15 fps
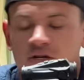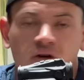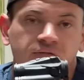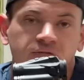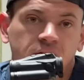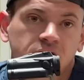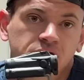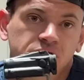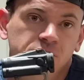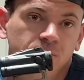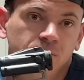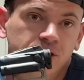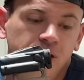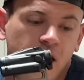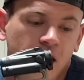no failures to
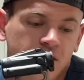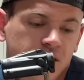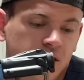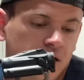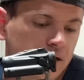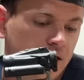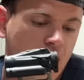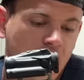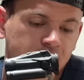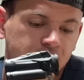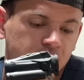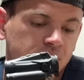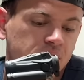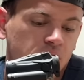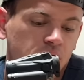eject. I
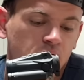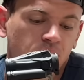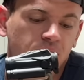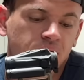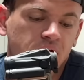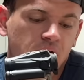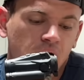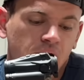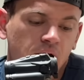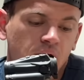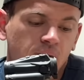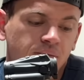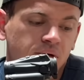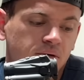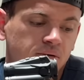just lube the gun up